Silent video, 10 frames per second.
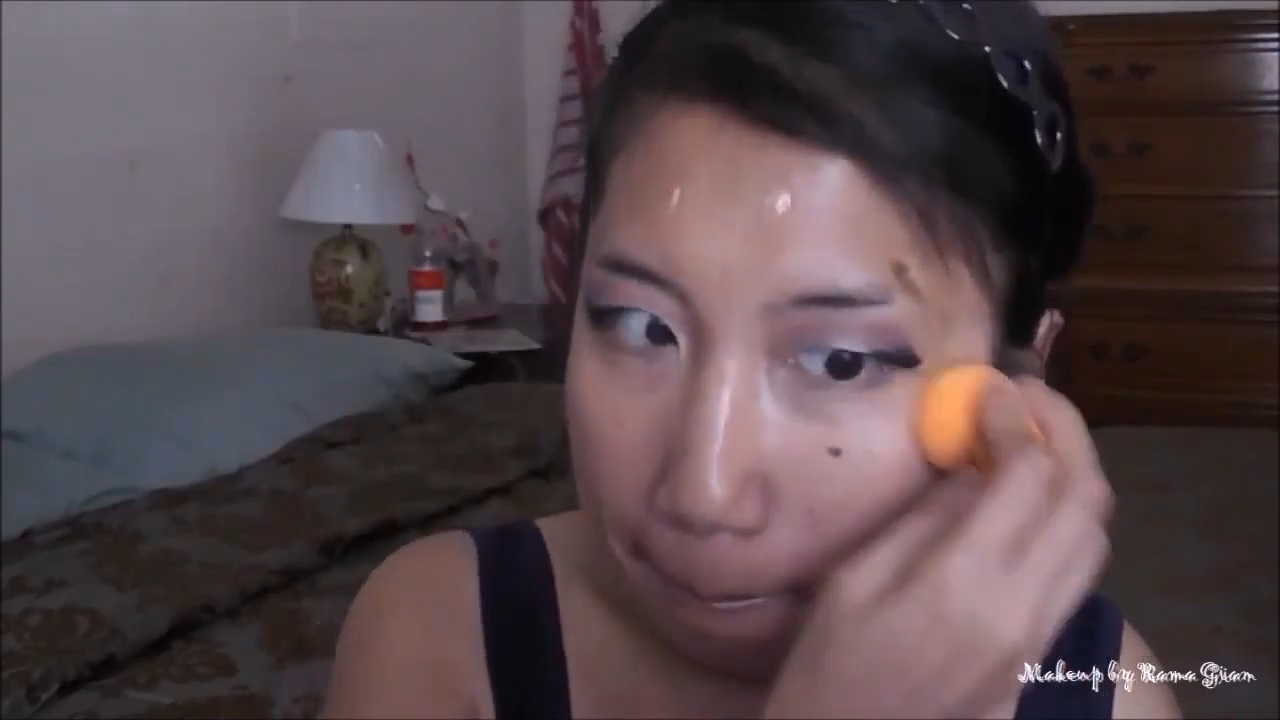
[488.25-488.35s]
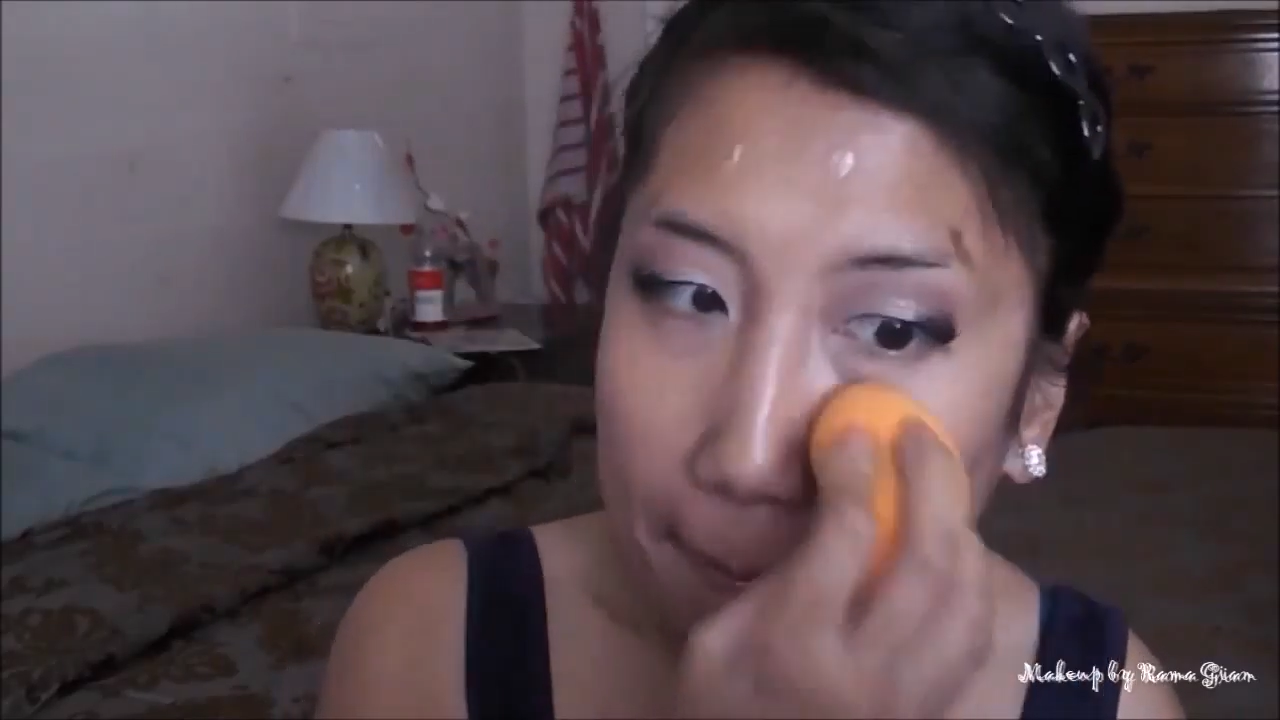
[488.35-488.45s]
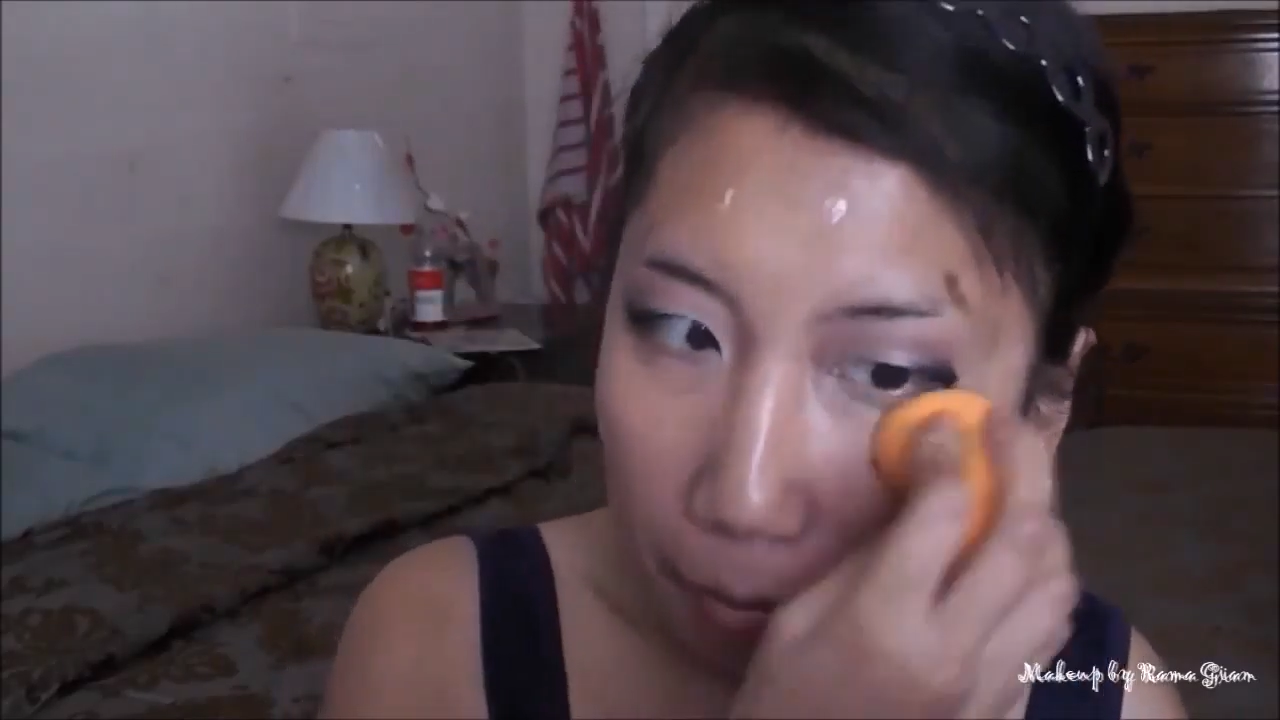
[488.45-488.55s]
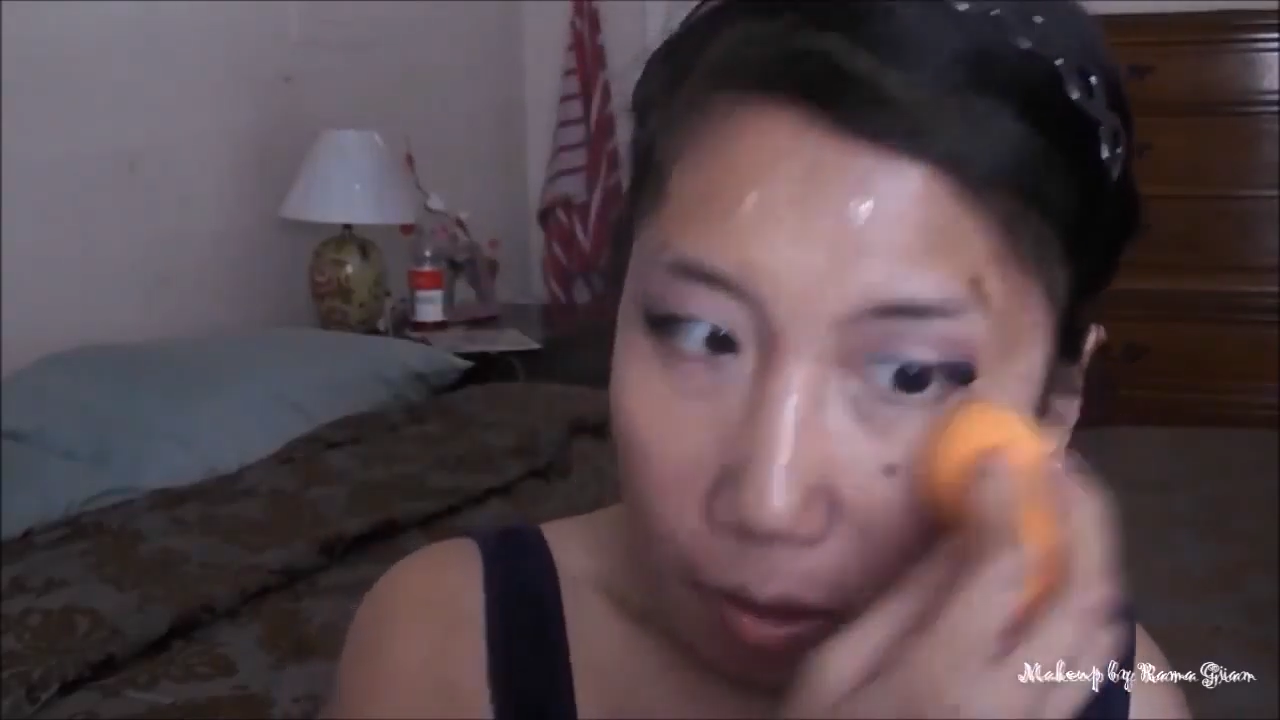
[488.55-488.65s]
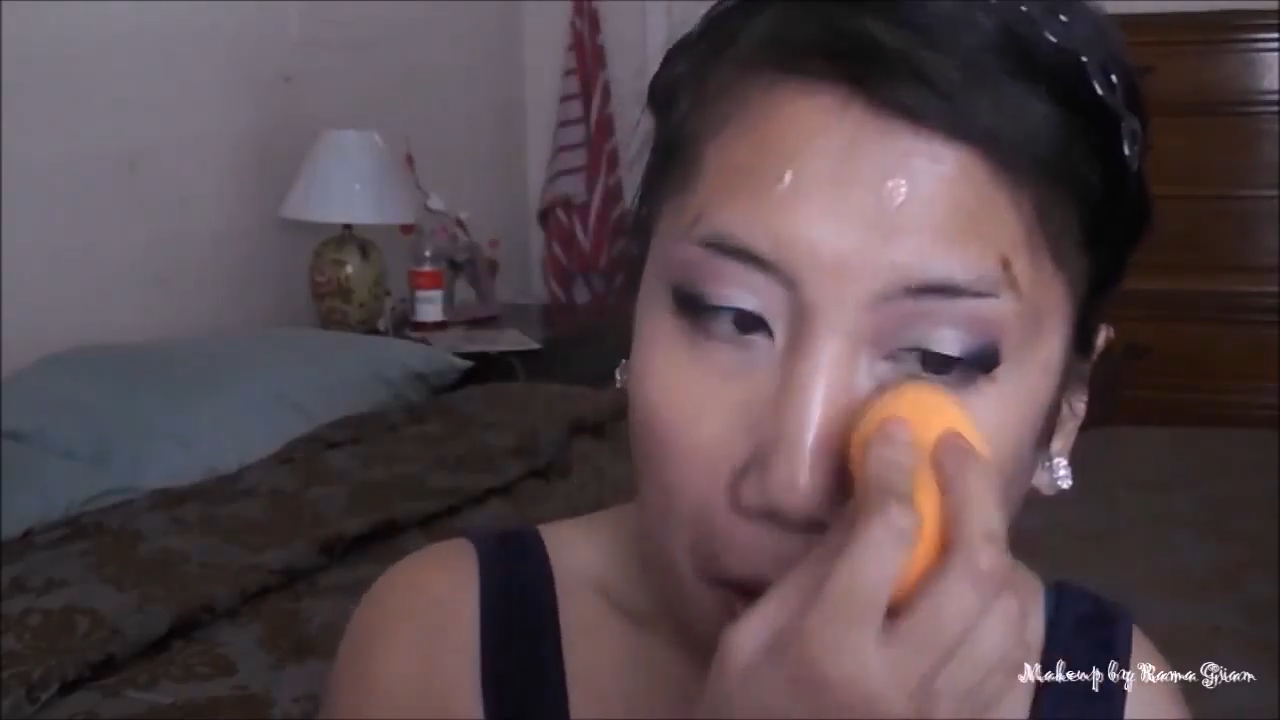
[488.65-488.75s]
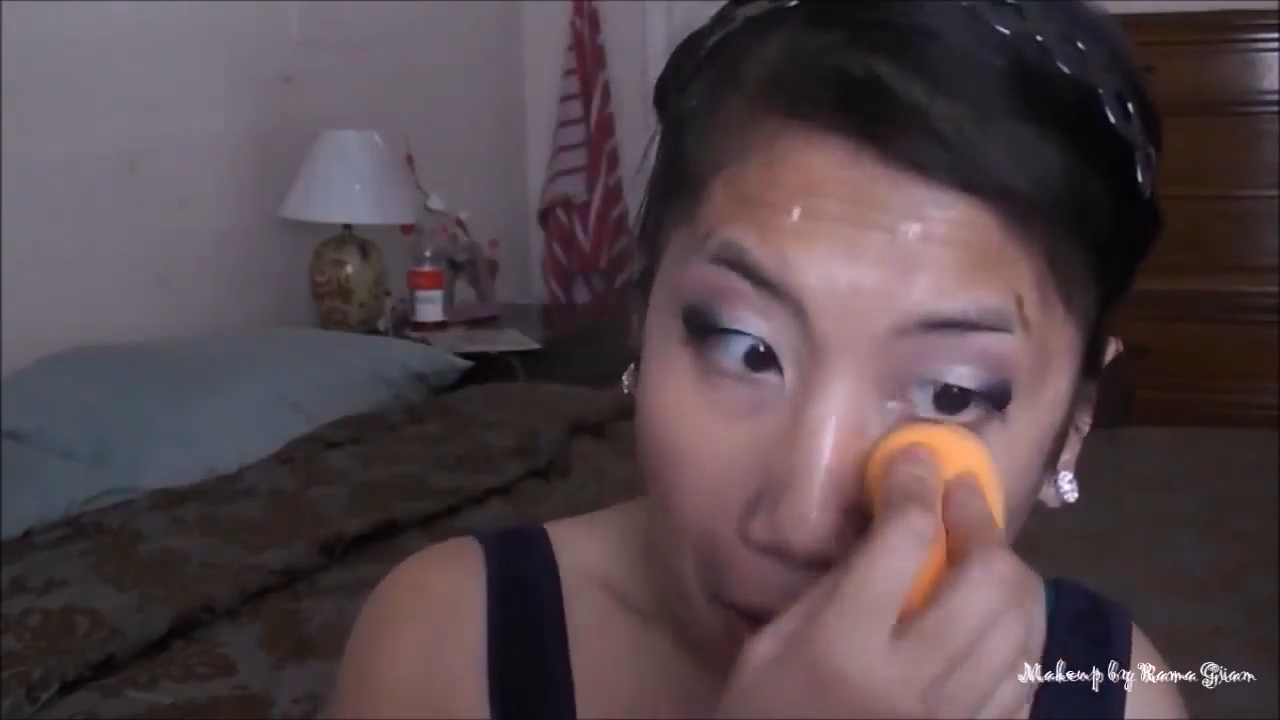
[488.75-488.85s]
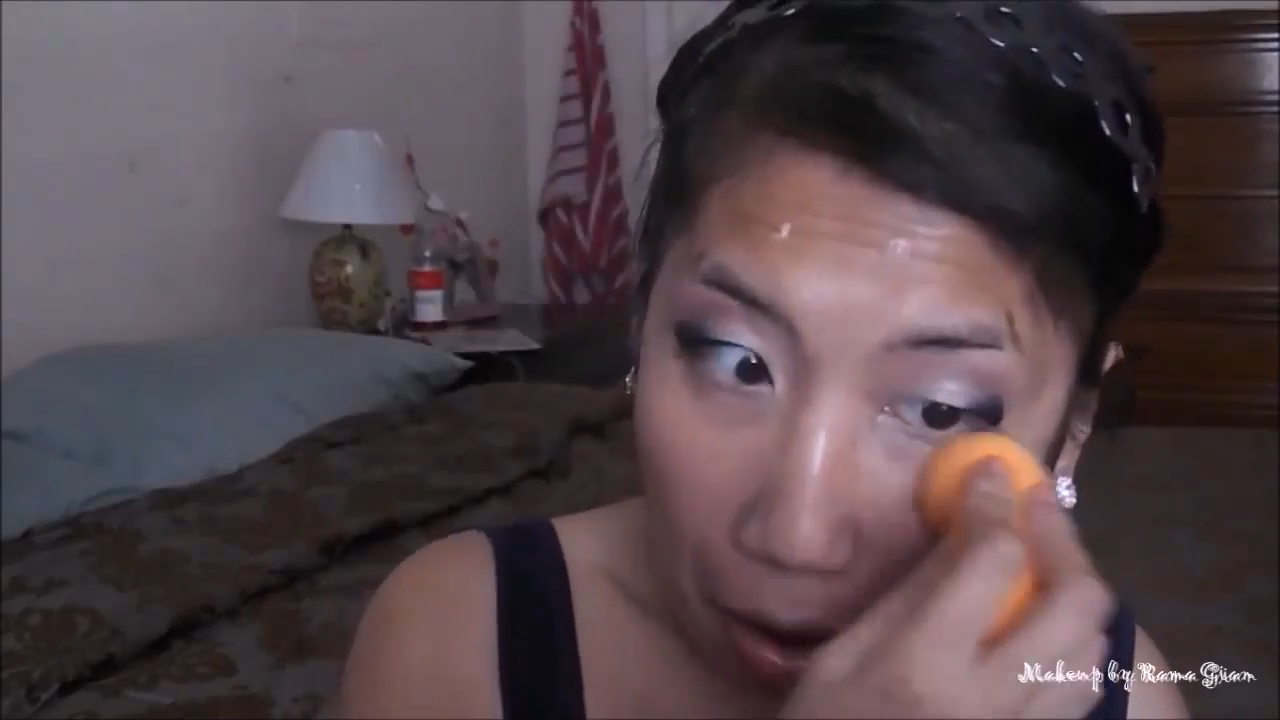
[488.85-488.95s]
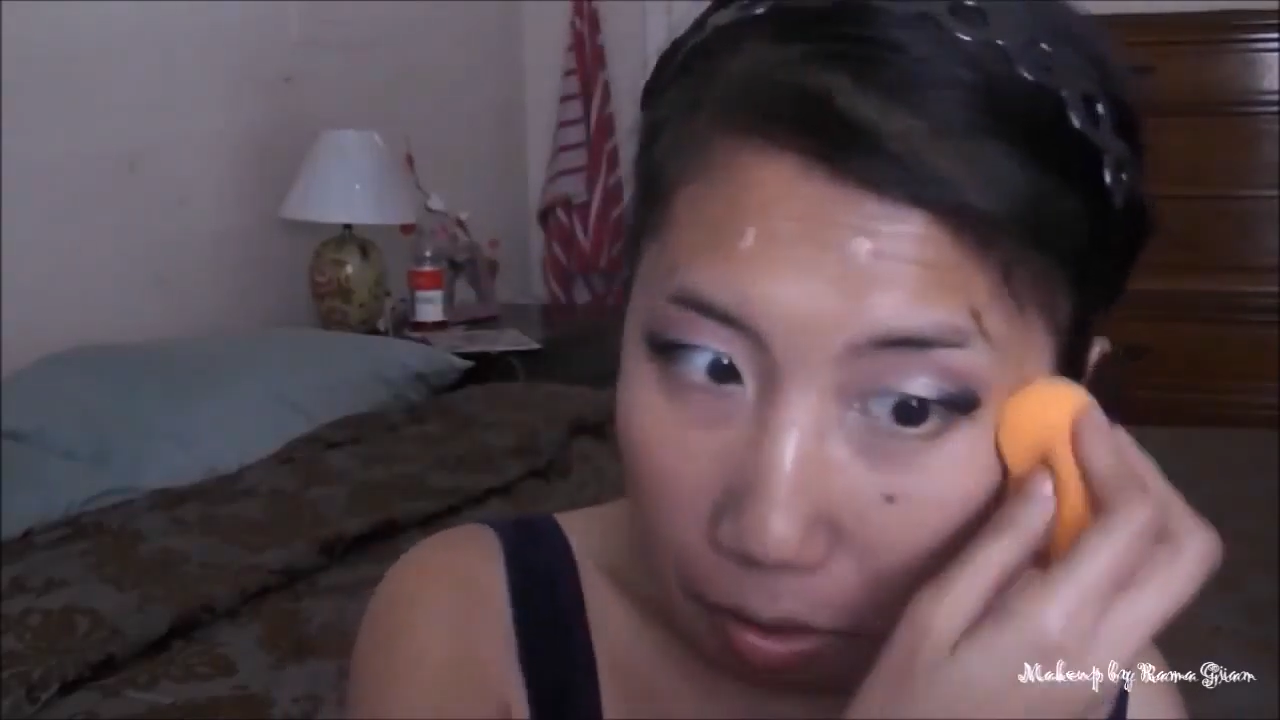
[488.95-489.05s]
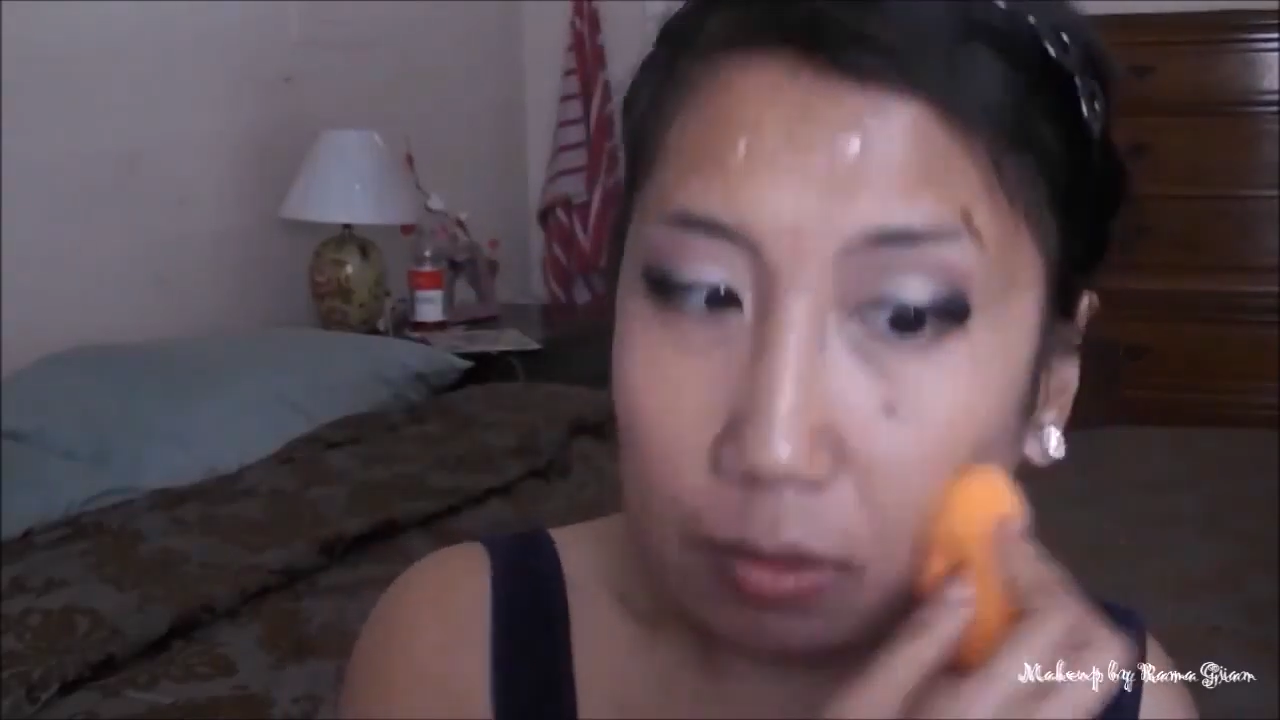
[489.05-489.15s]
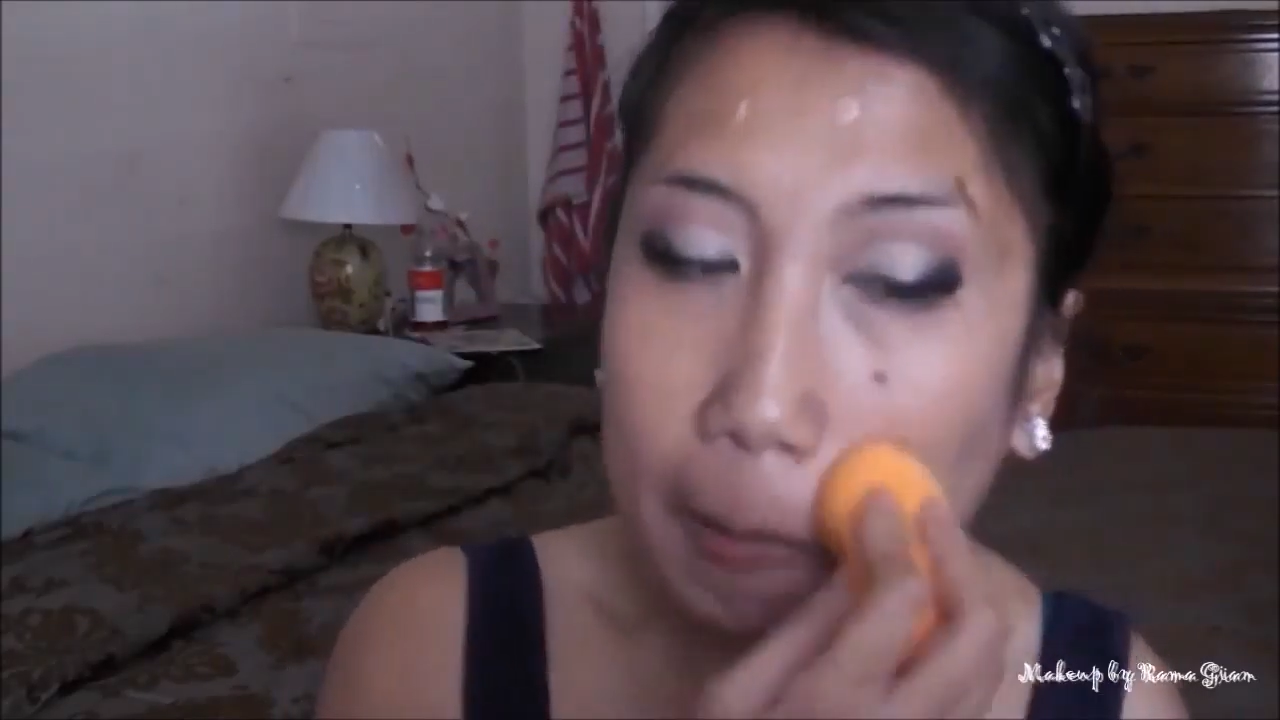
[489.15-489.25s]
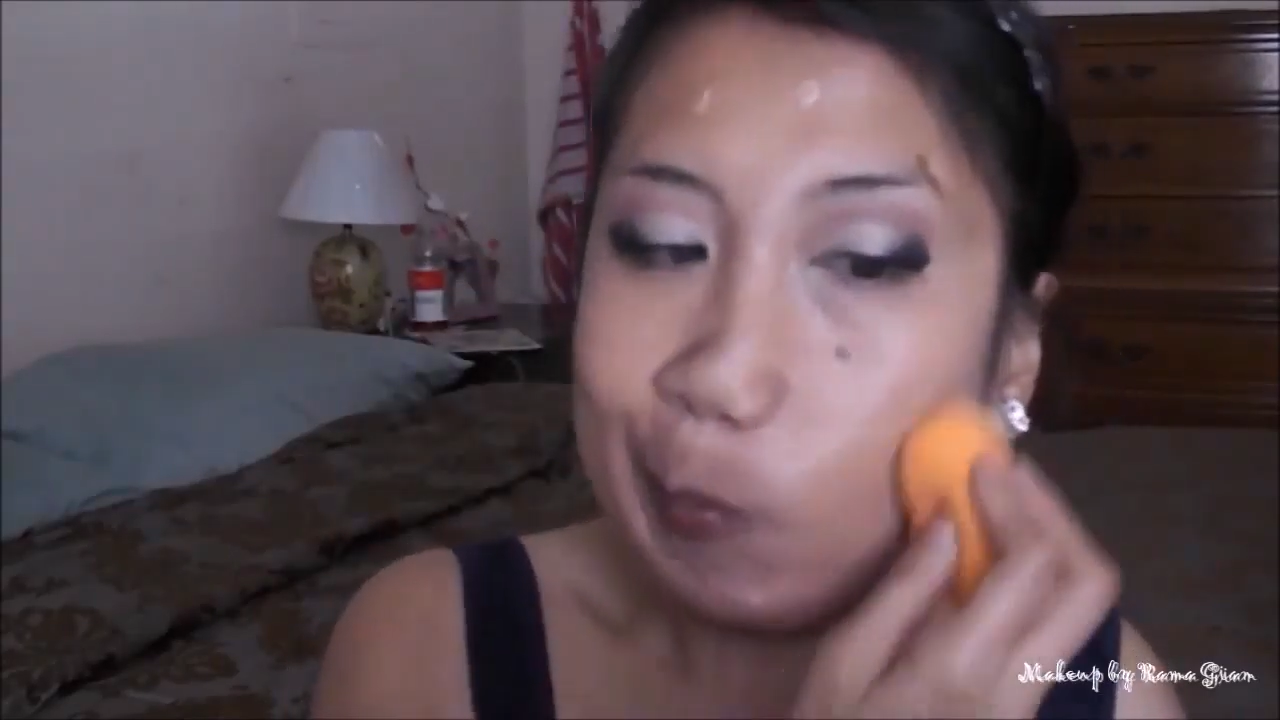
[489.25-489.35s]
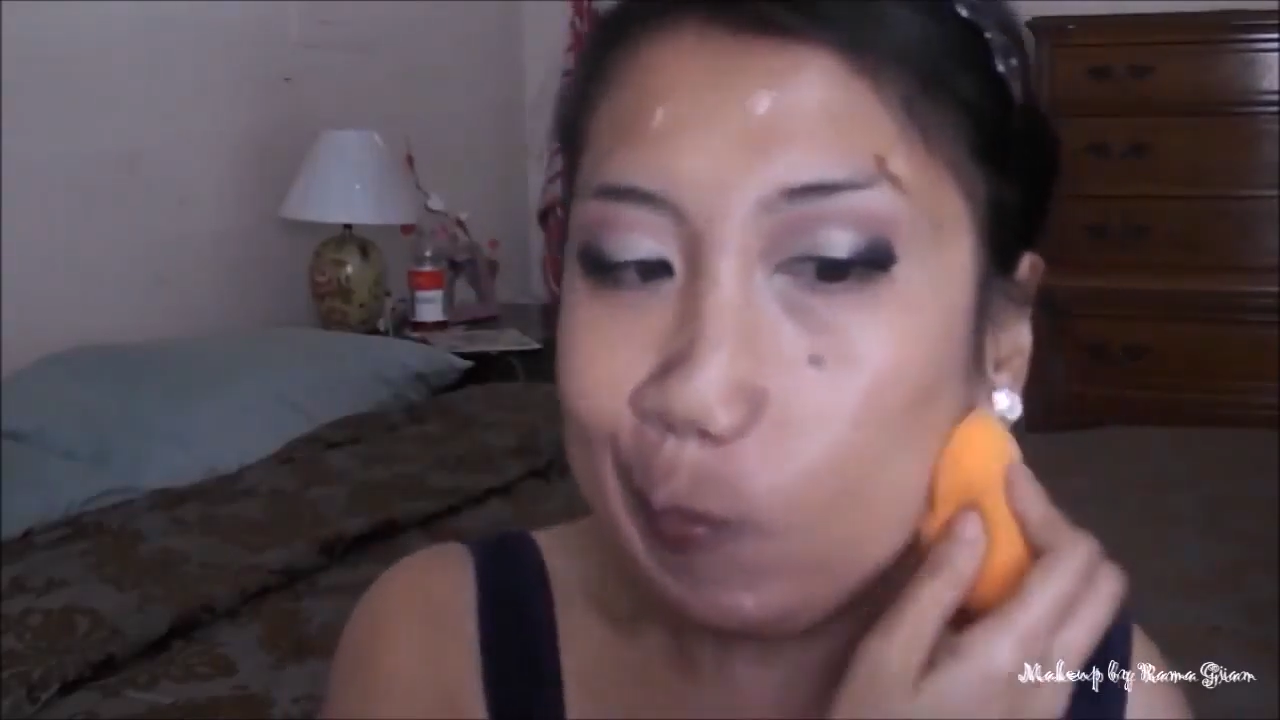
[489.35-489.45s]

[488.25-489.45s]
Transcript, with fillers: SPF on it.